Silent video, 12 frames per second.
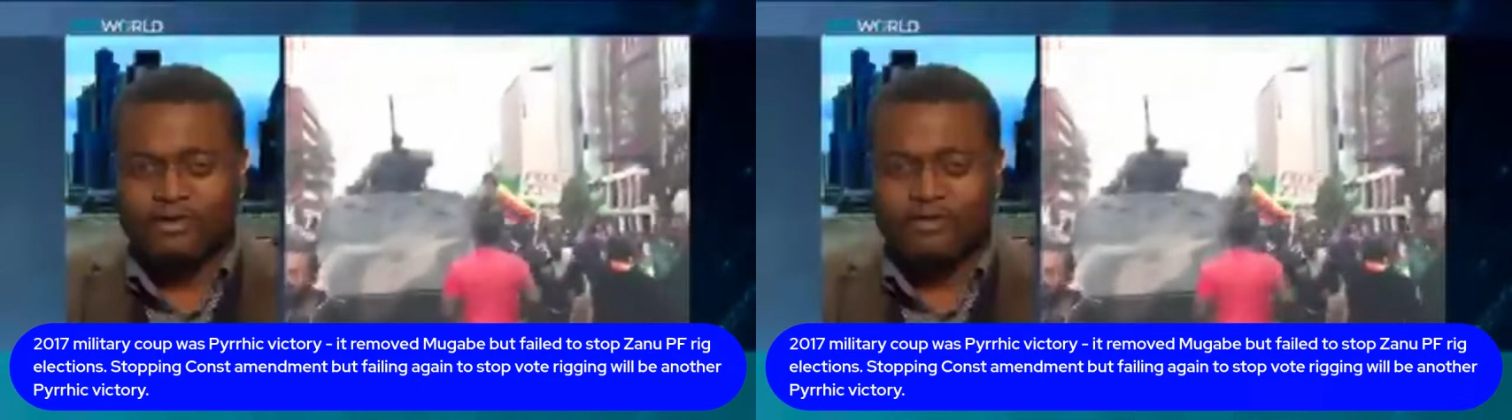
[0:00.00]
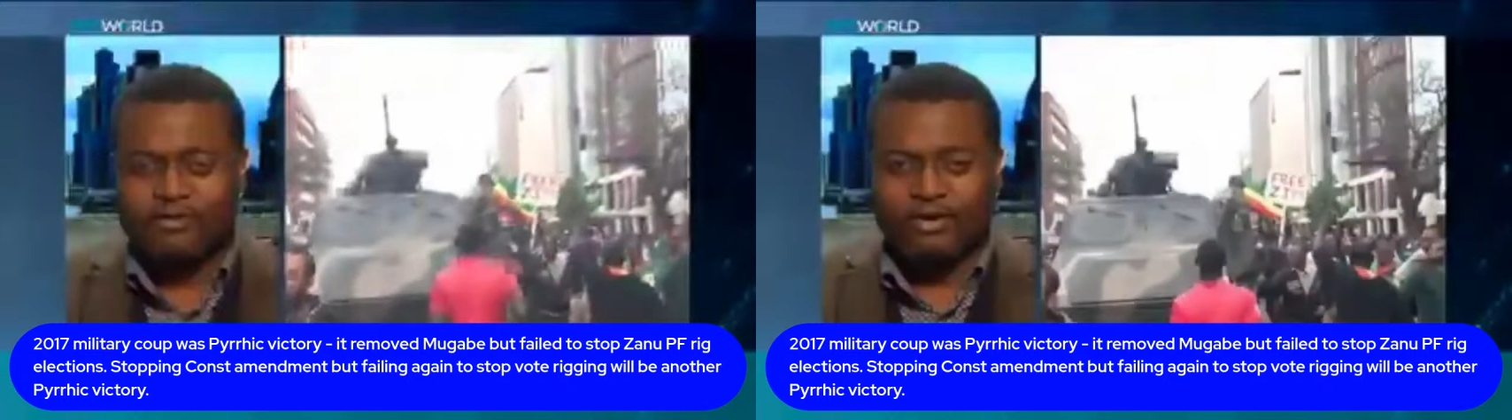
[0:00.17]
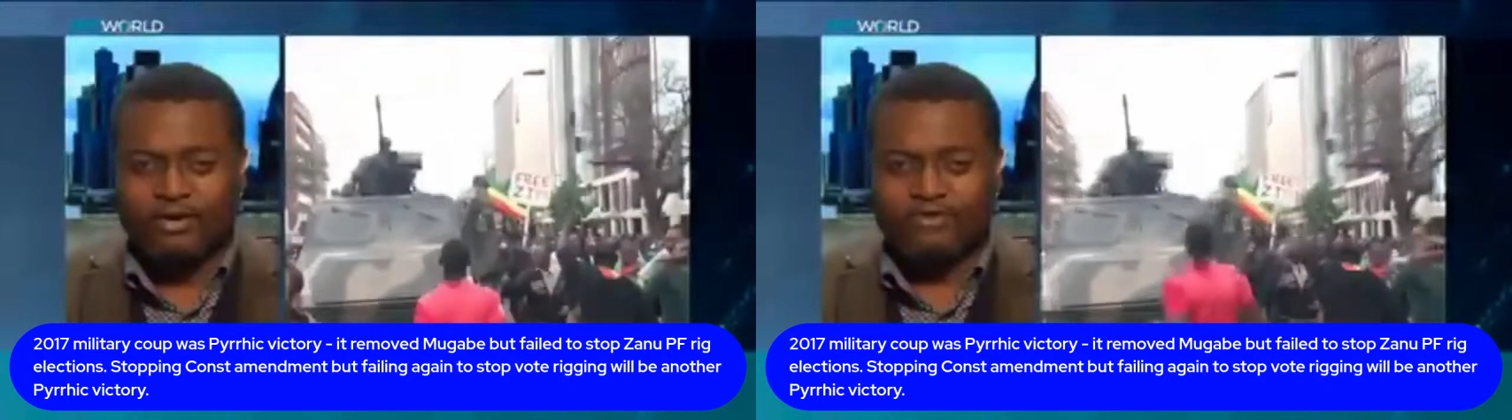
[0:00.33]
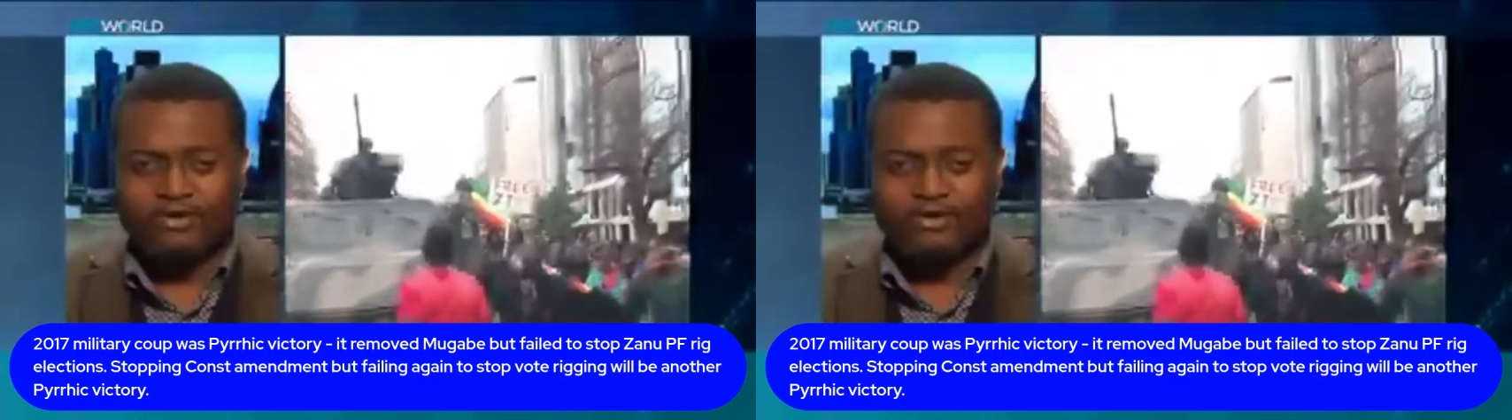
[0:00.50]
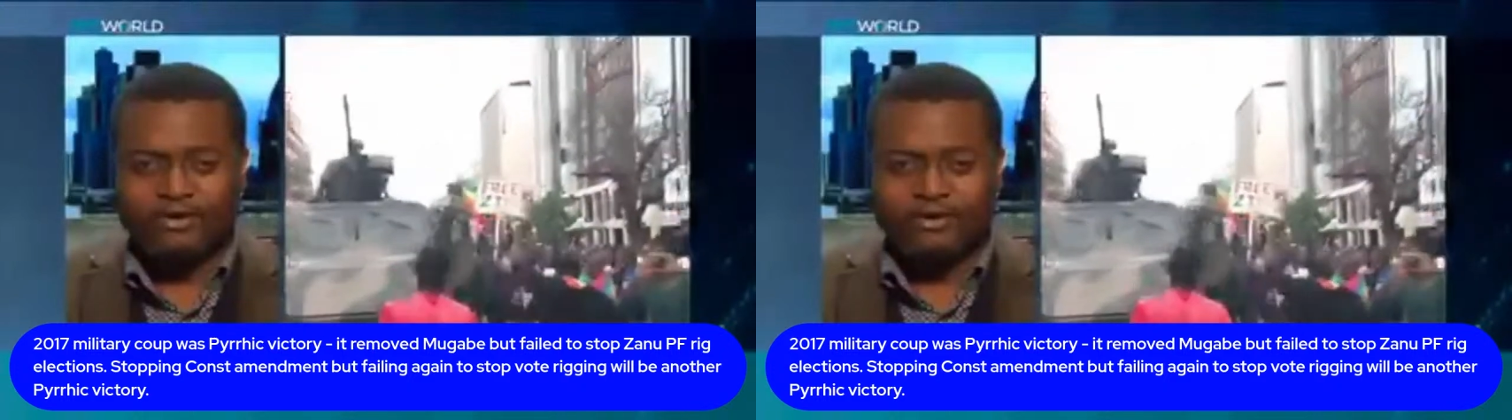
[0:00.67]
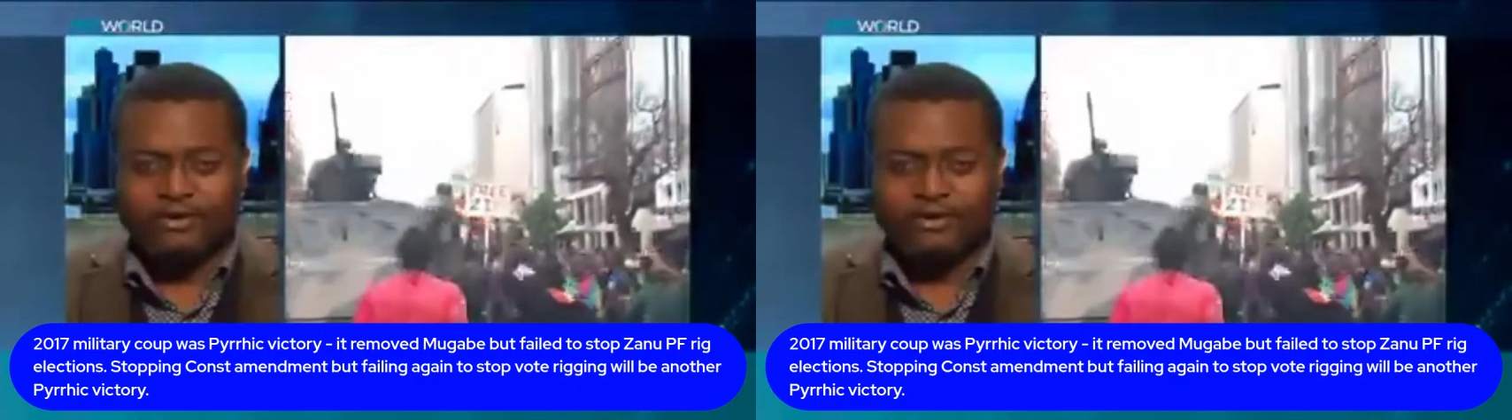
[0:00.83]
Well,
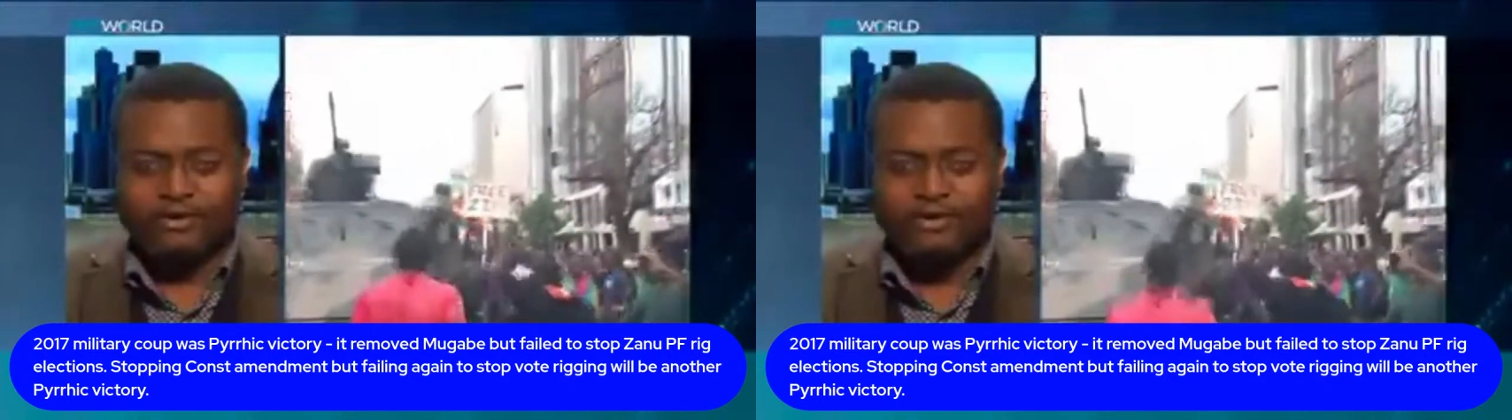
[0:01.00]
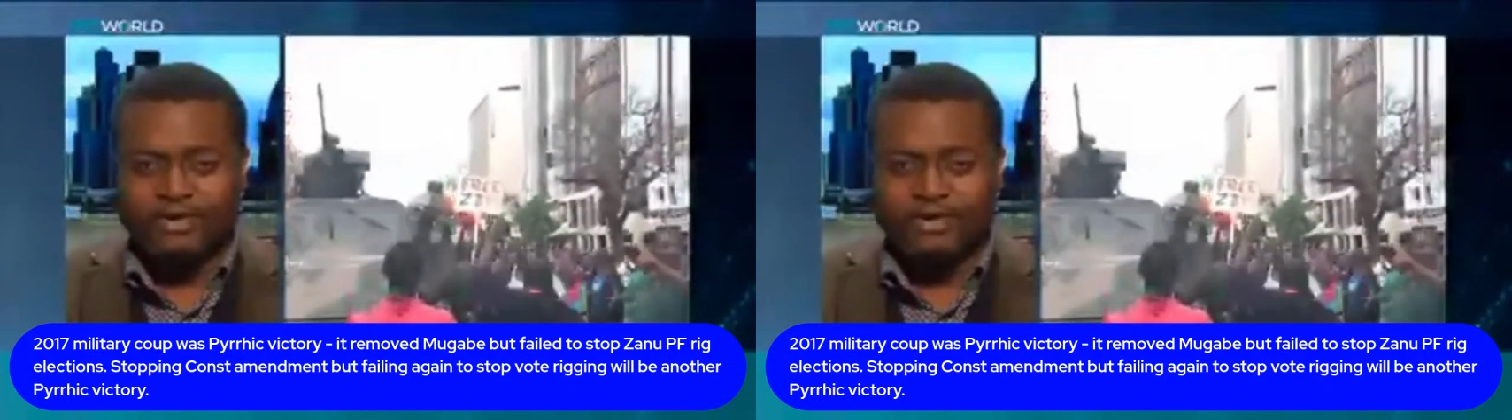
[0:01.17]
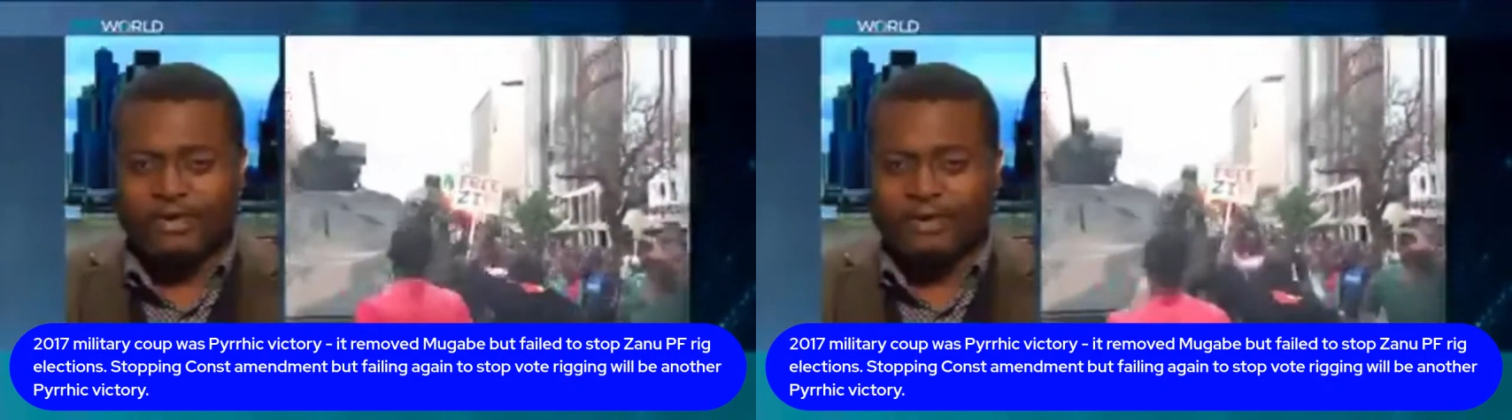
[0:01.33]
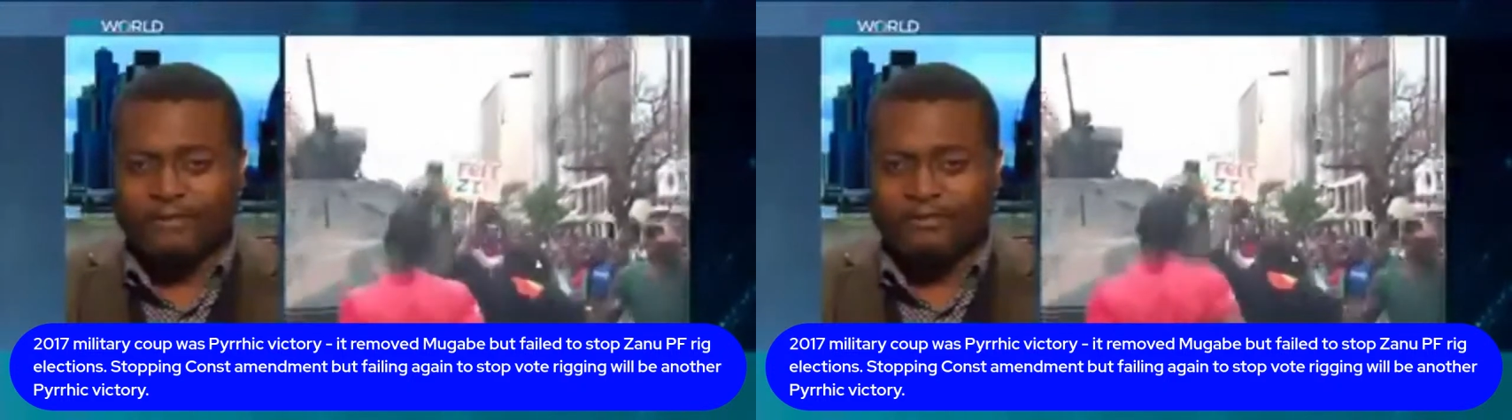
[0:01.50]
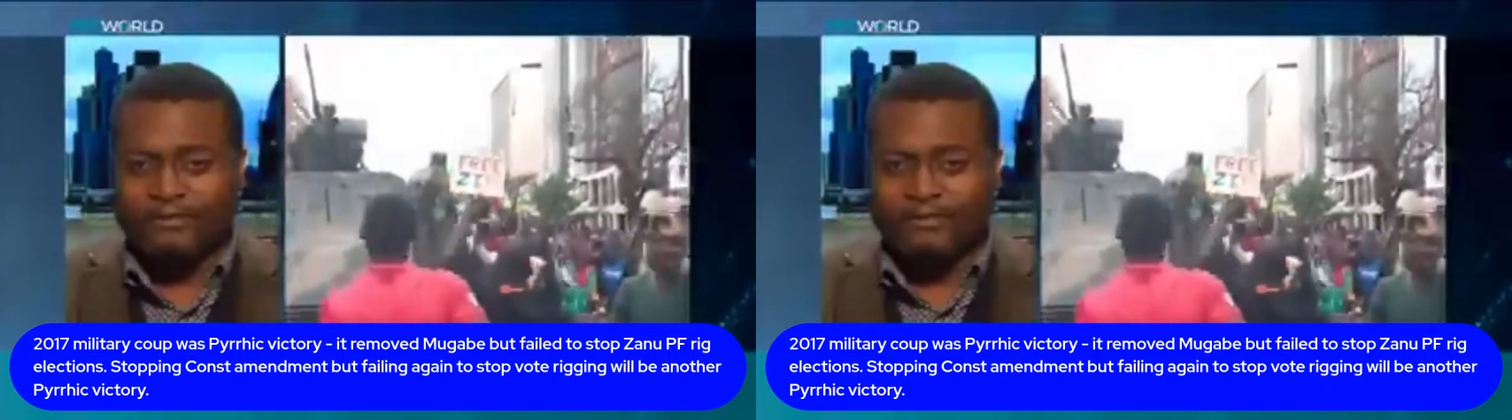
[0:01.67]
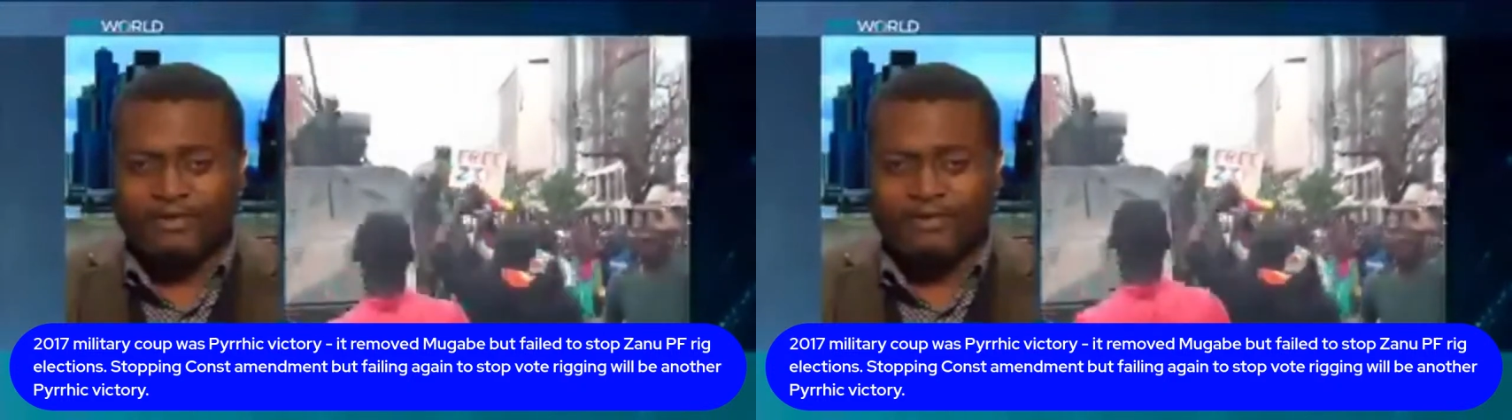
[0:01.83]
you know,
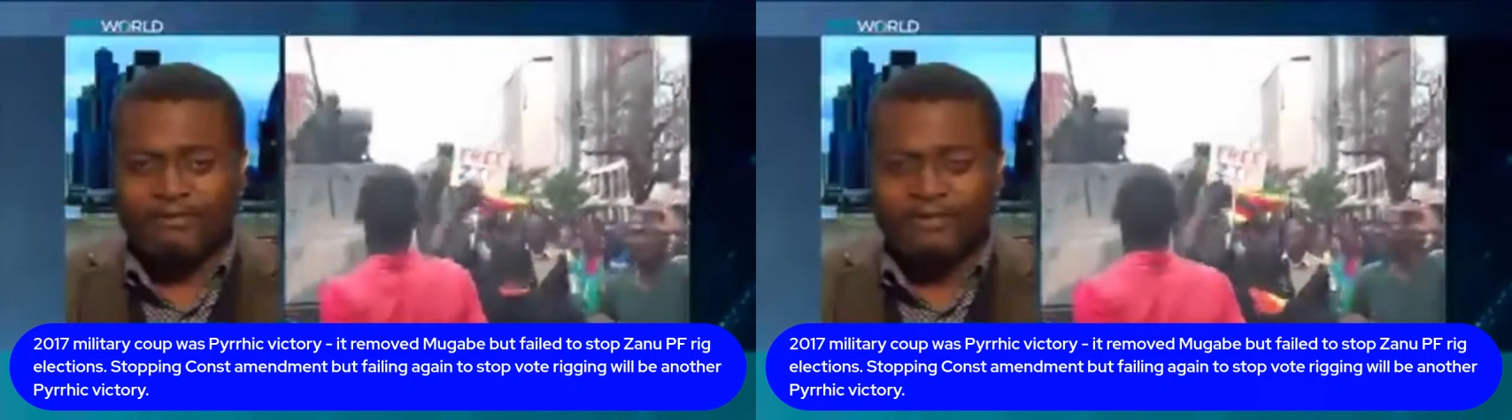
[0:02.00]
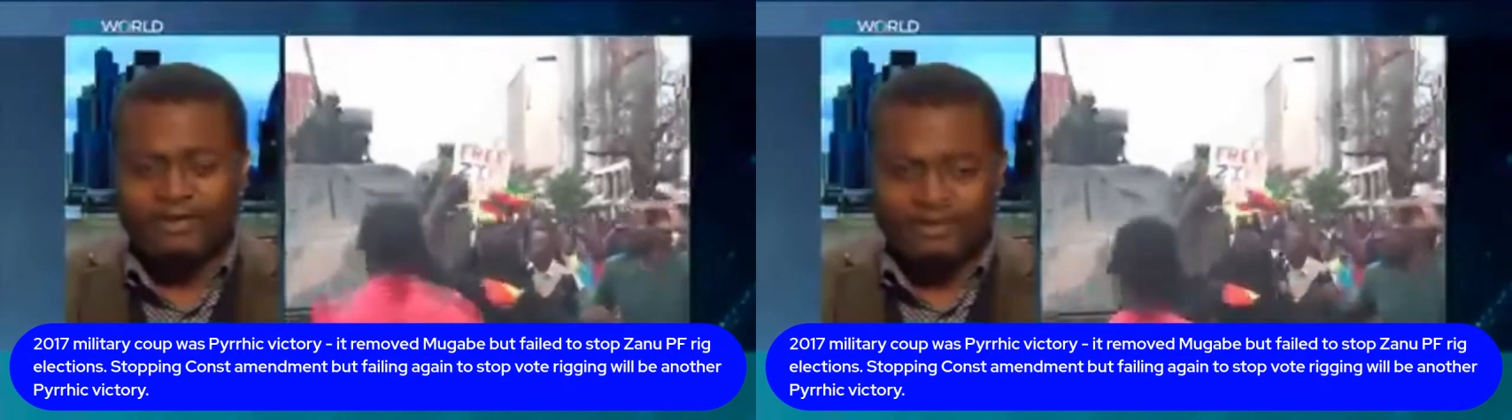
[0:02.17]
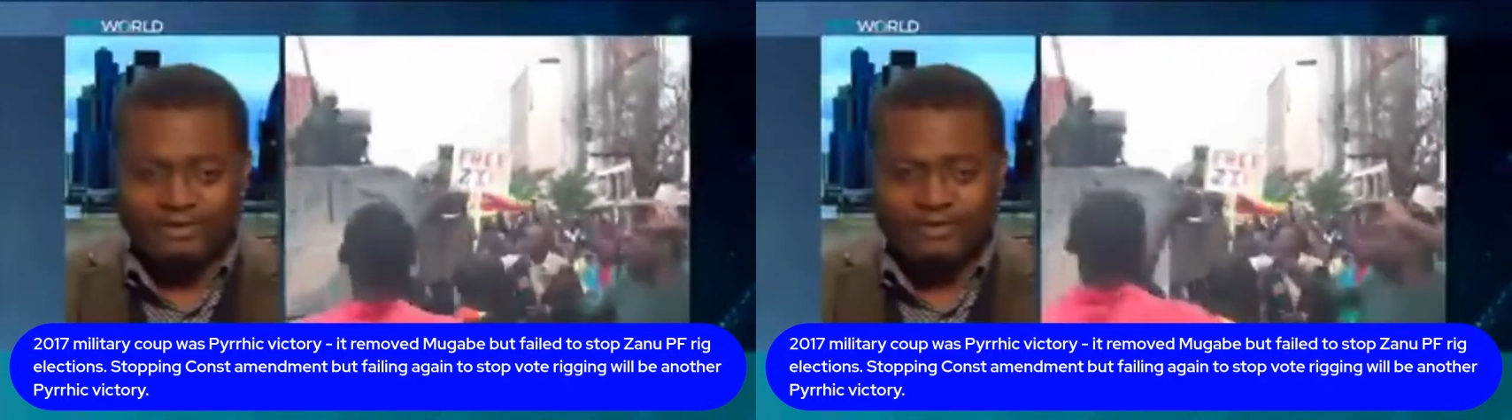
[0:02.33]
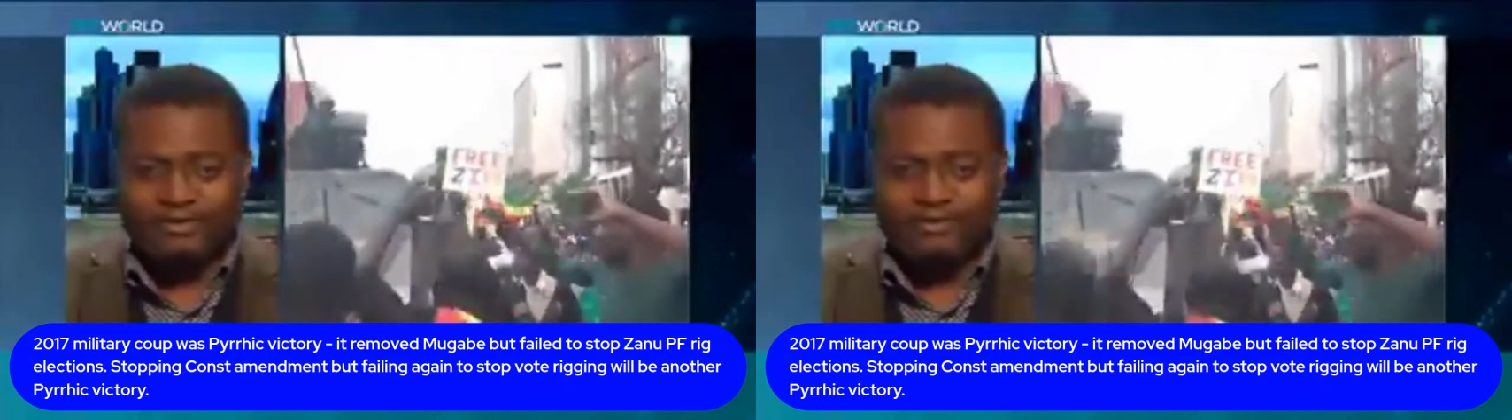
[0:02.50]
a military